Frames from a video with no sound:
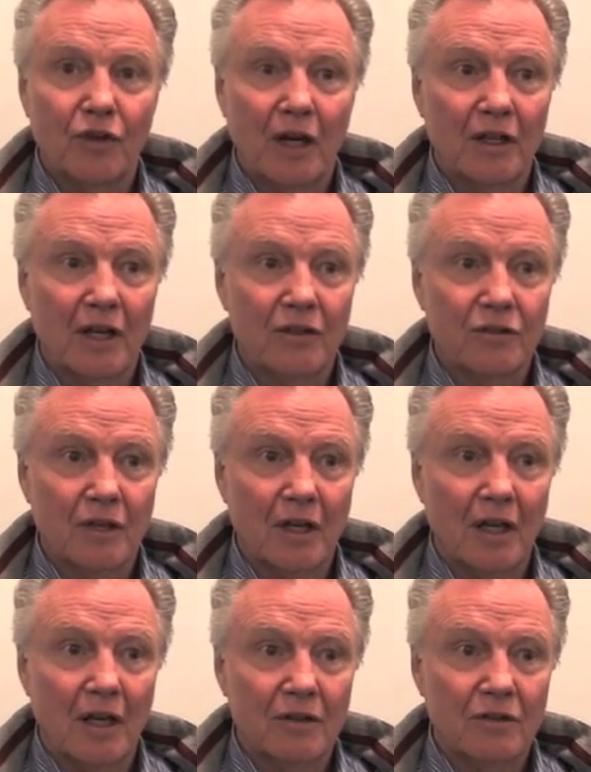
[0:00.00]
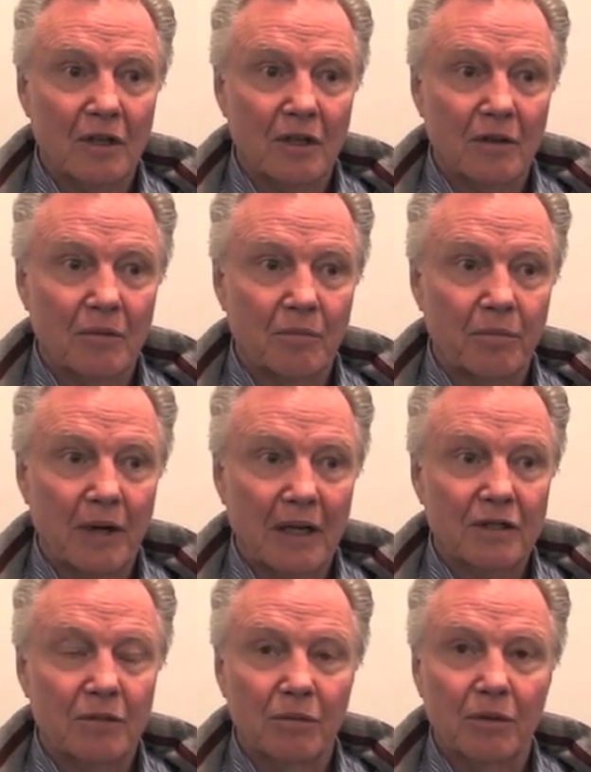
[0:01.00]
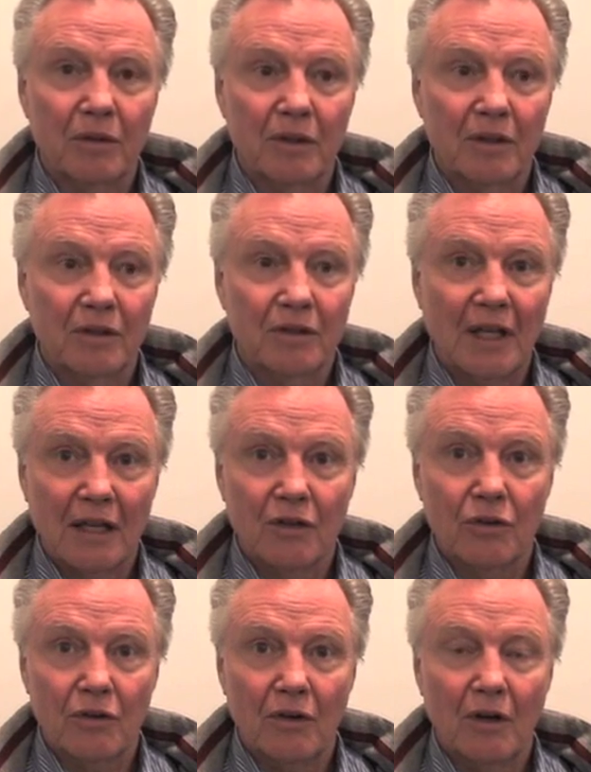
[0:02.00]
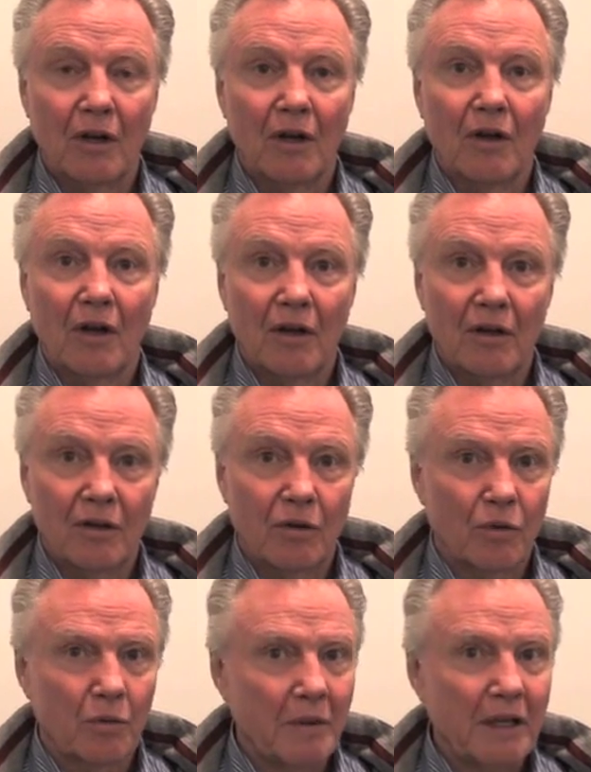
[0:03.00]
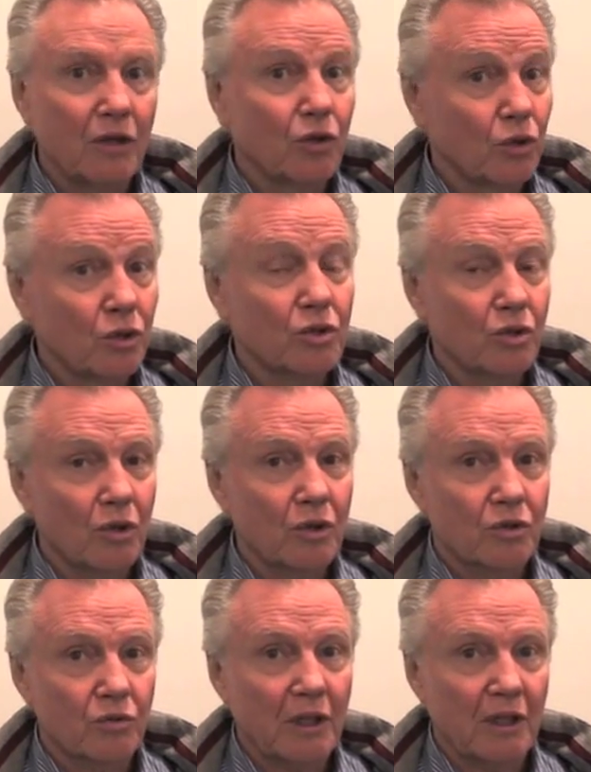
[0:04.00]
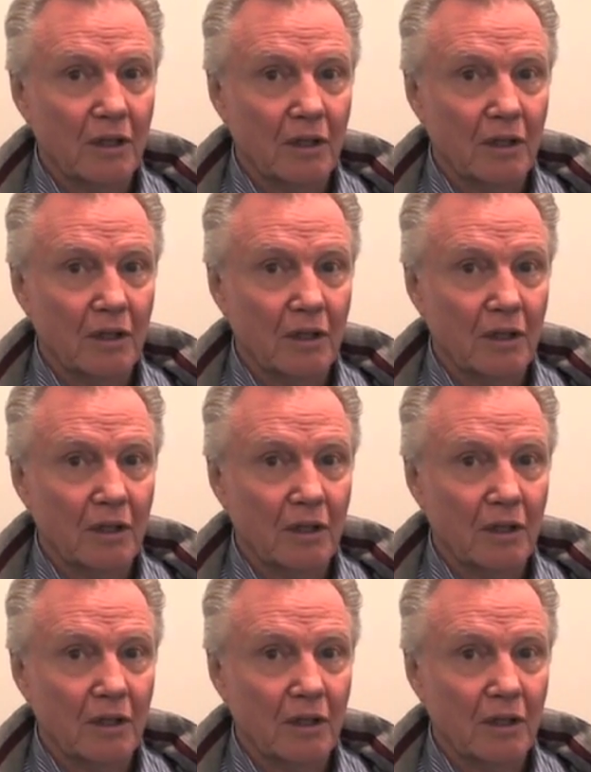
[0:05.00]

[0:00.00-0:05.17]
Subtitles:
as a possible contender. There were many good songs written,